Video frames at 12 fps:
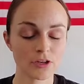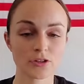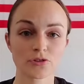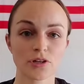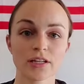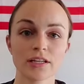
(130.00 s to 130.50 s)

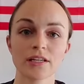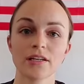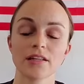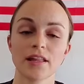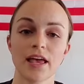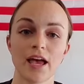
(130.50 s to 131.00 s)
Try to get
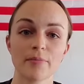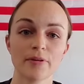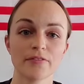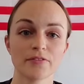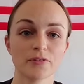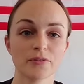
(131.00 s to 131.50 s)
into the habit
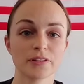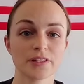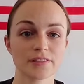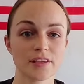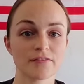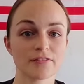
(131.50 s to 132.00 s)
of doing
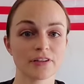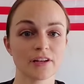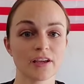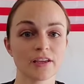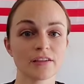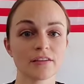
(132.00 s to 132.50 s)
this every
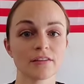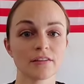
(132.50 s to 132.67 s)
night.